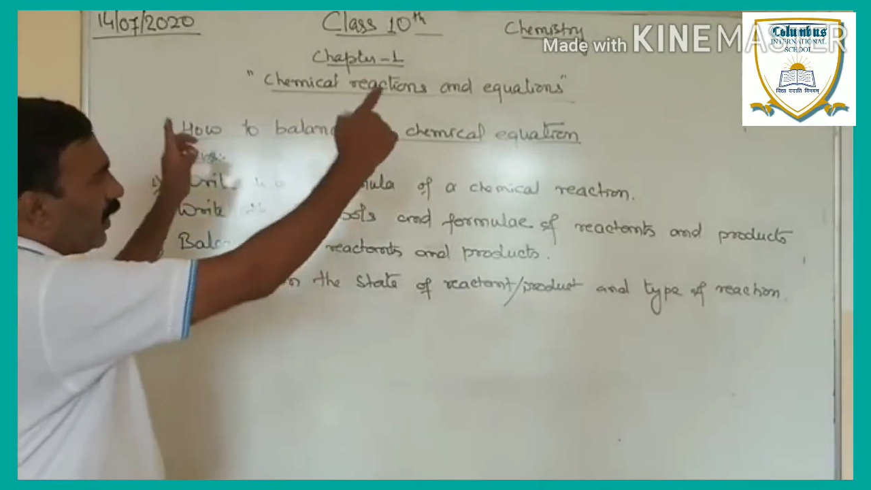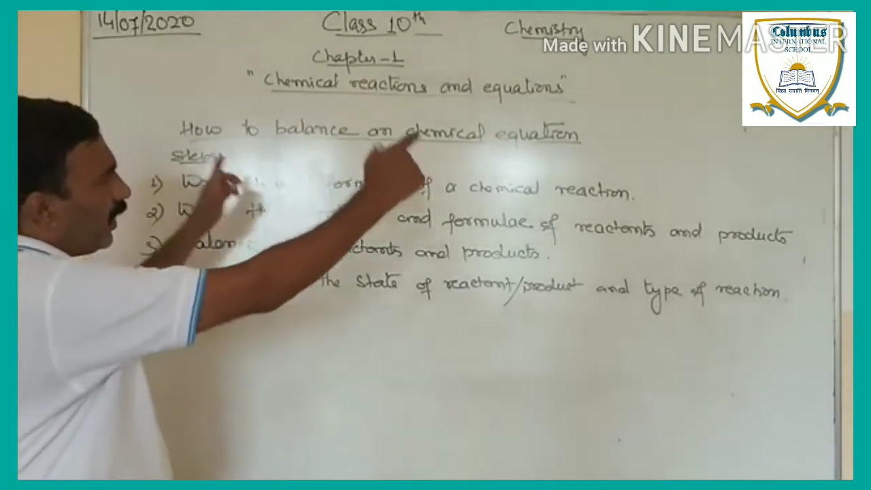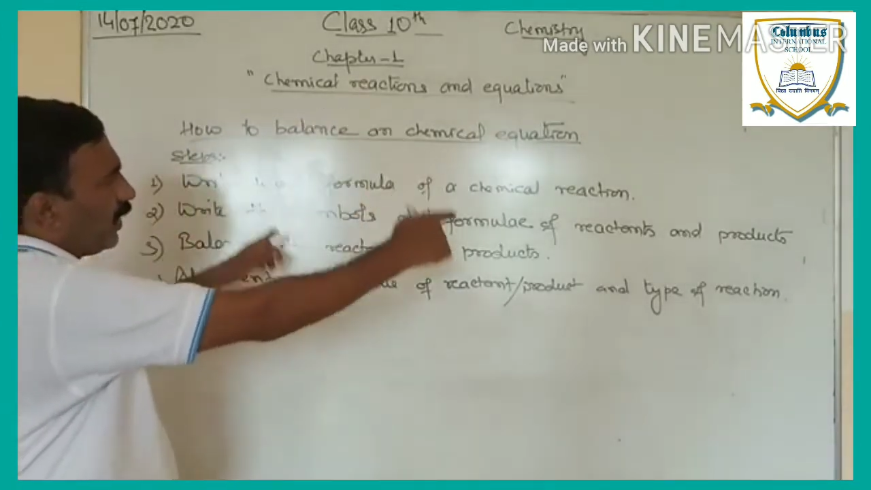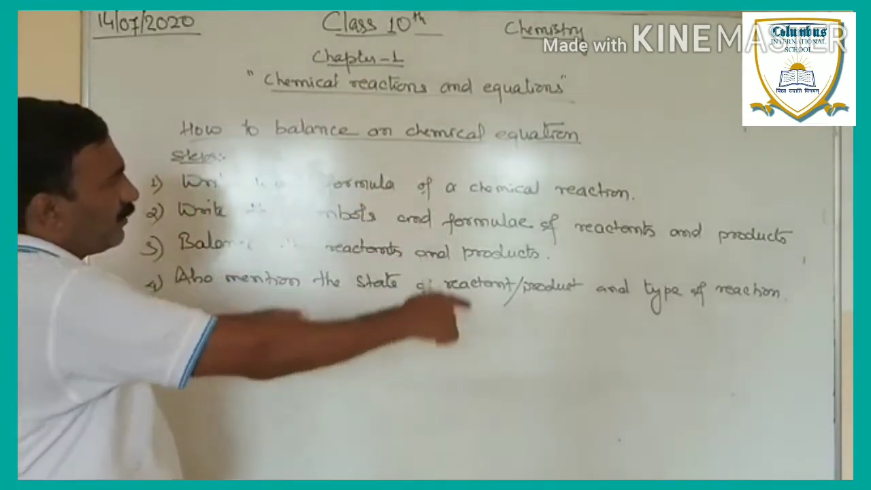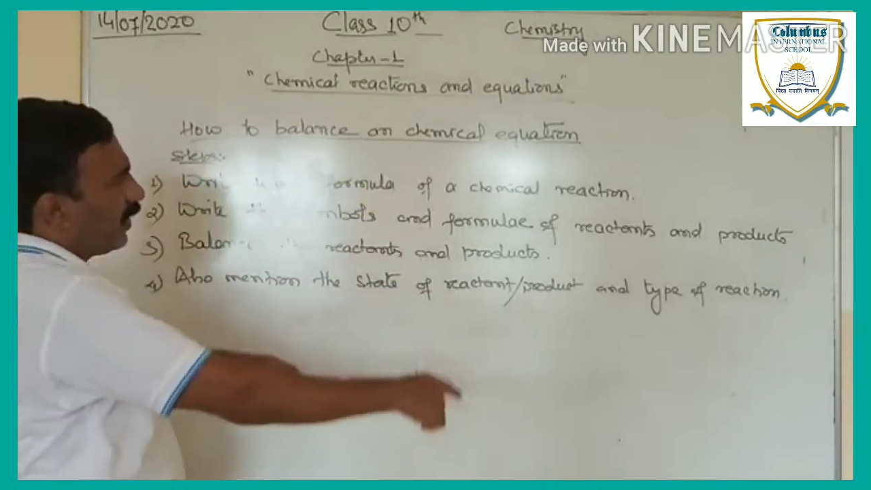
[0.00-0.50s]
I
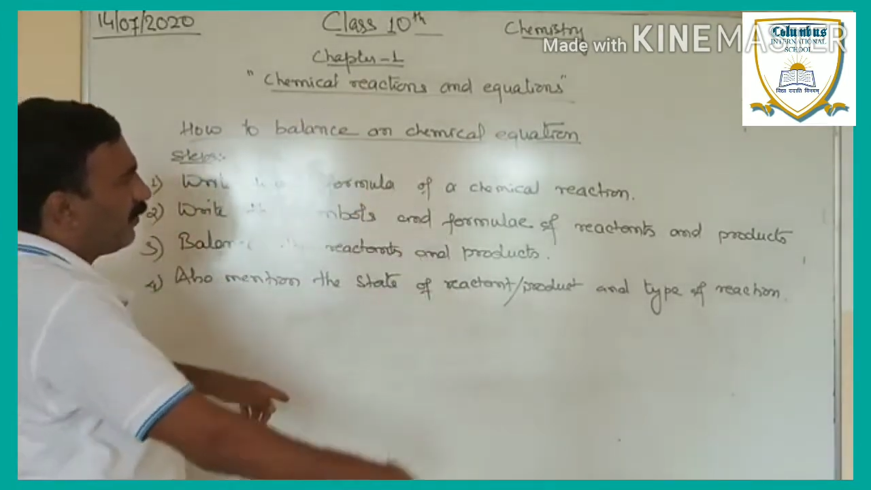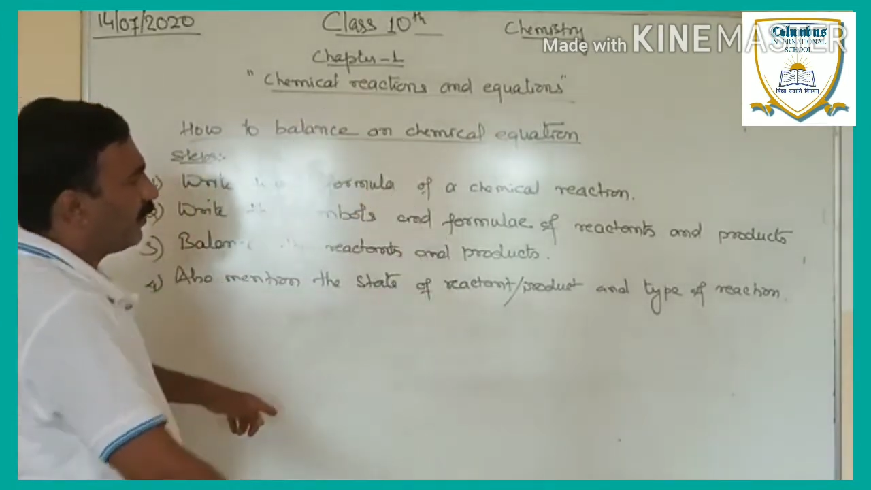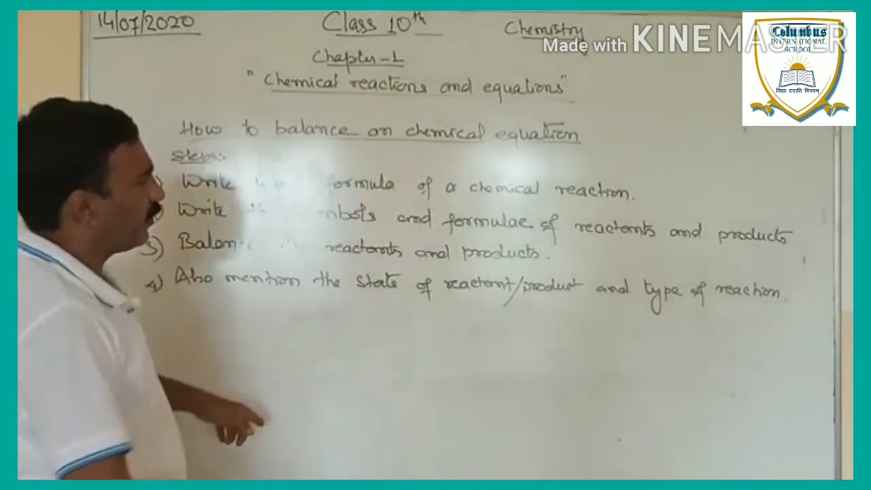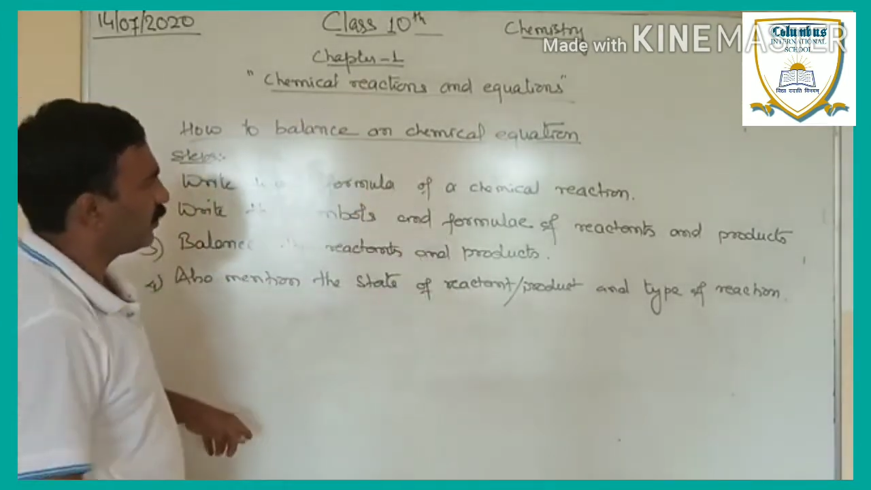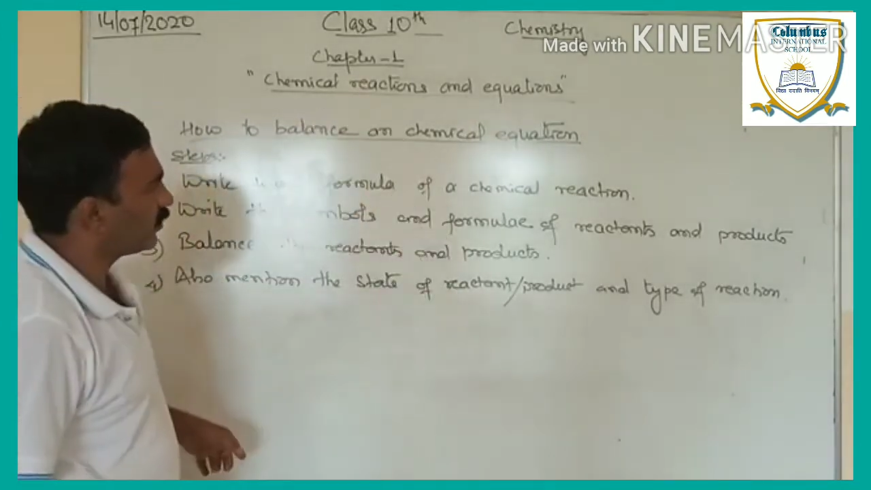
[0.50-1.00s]
am
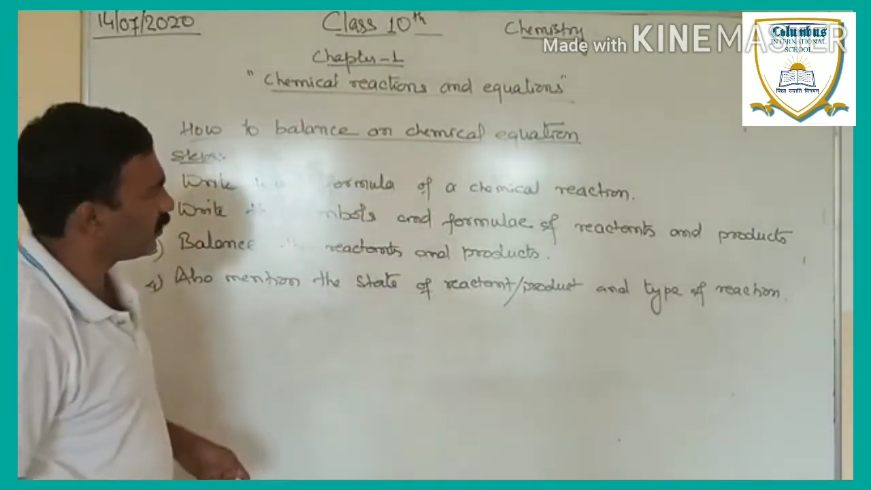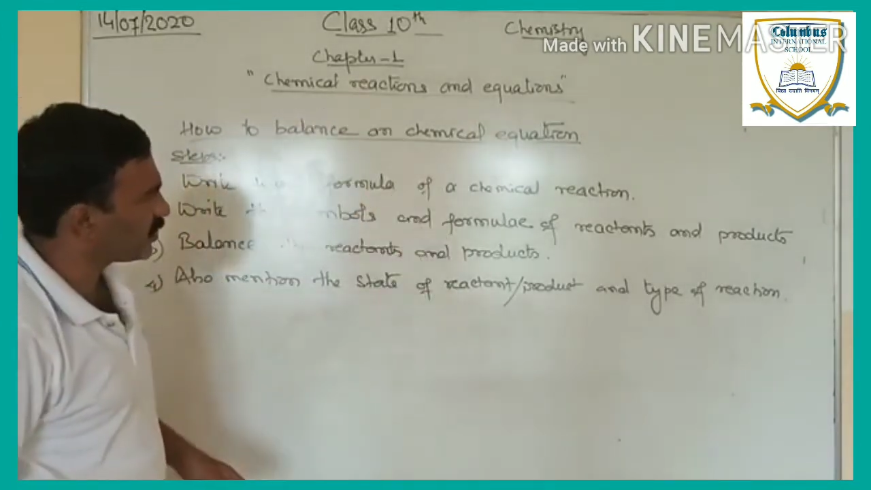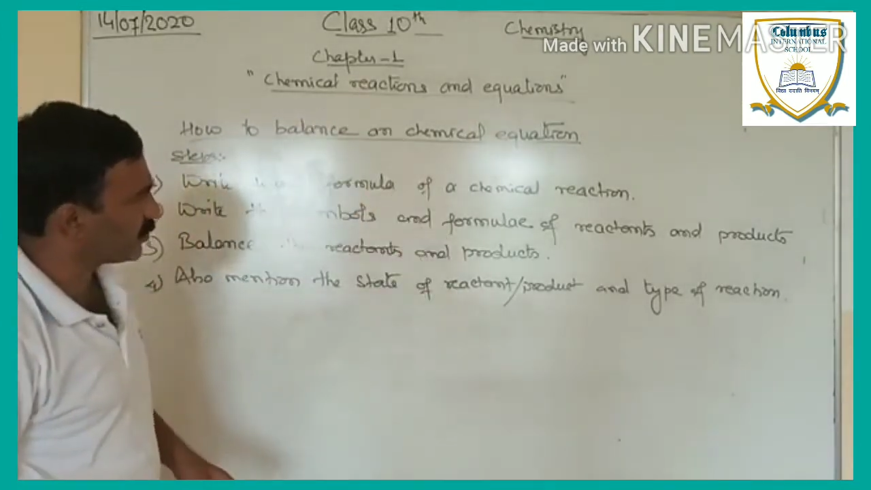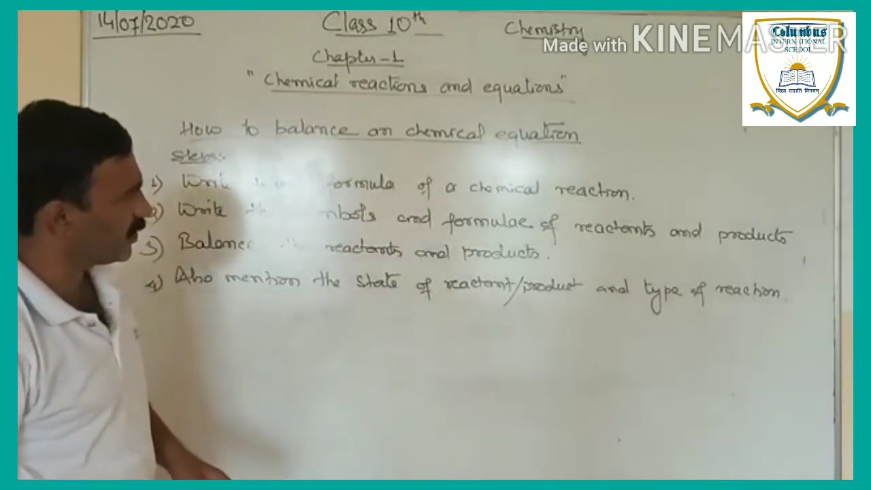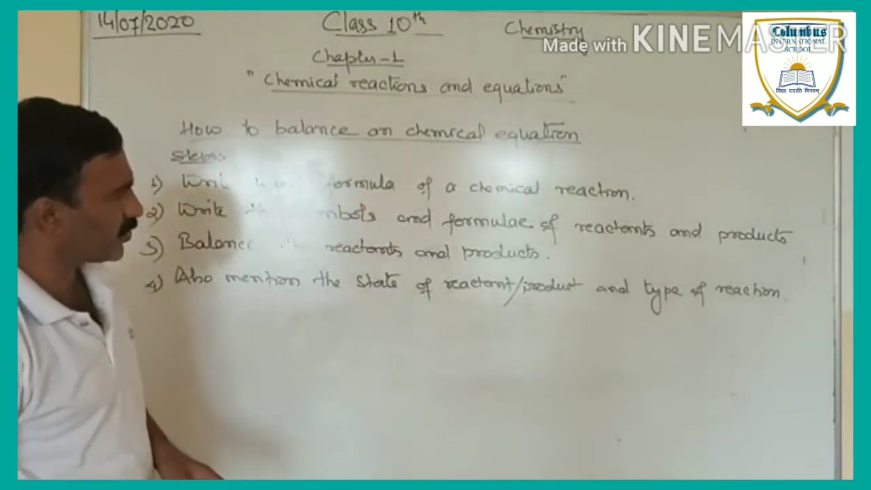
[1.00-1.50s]
having this much
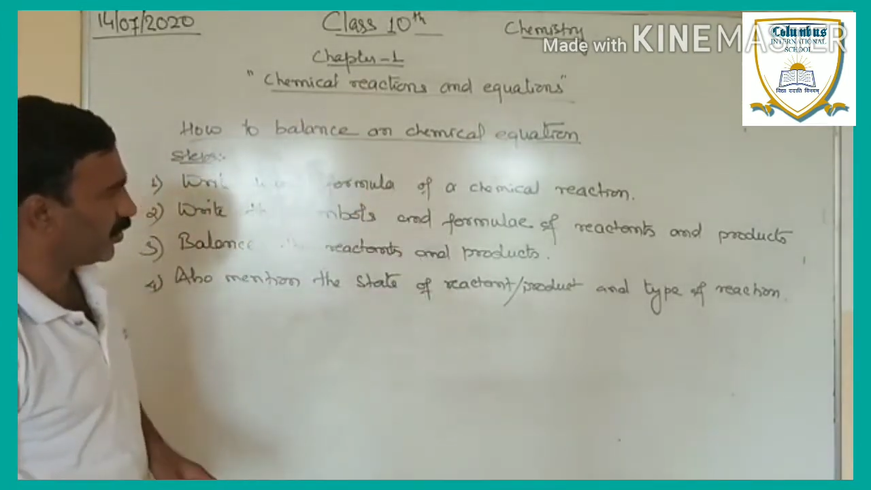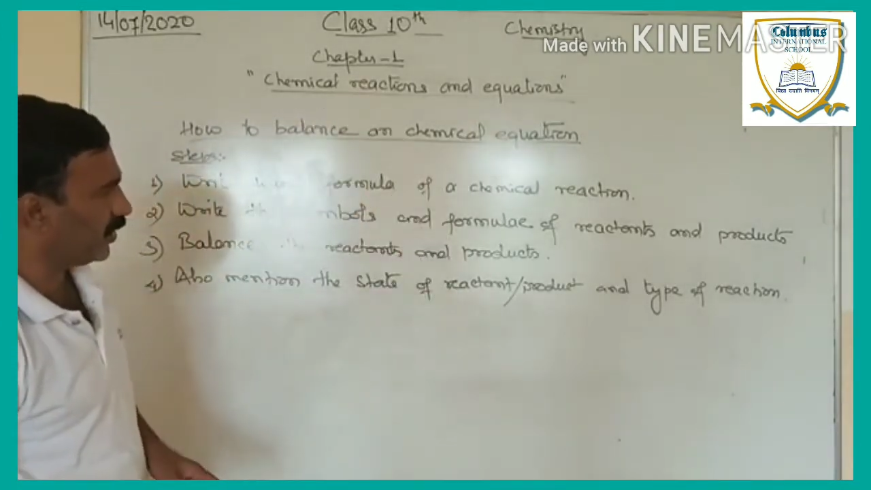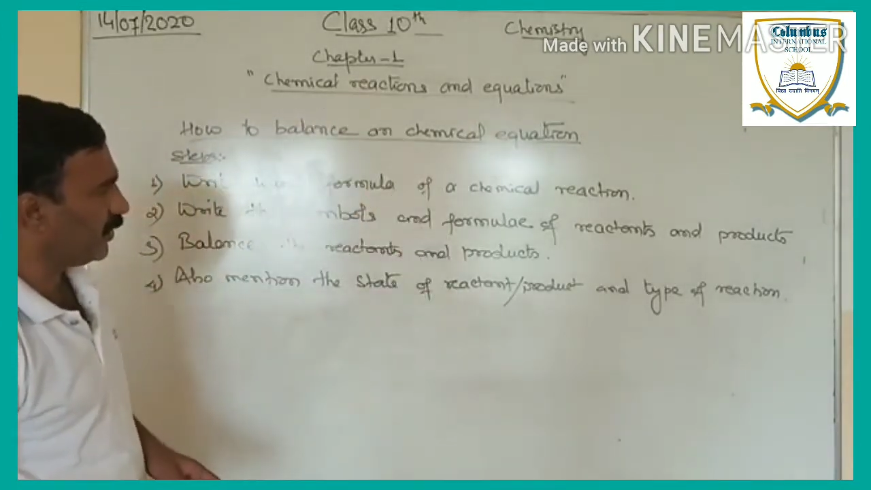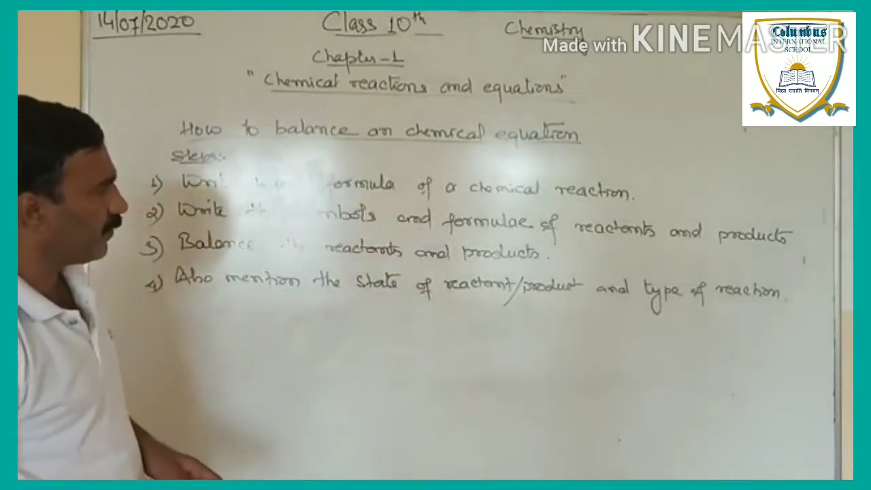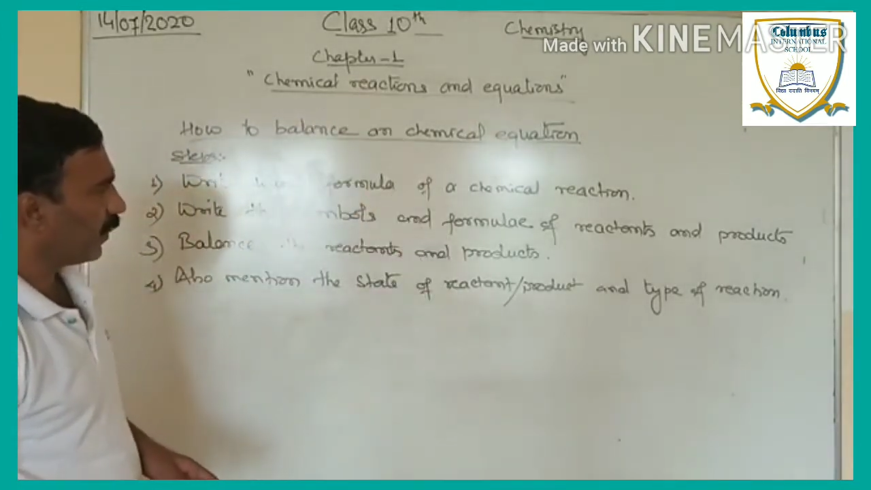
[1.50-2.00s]
space only.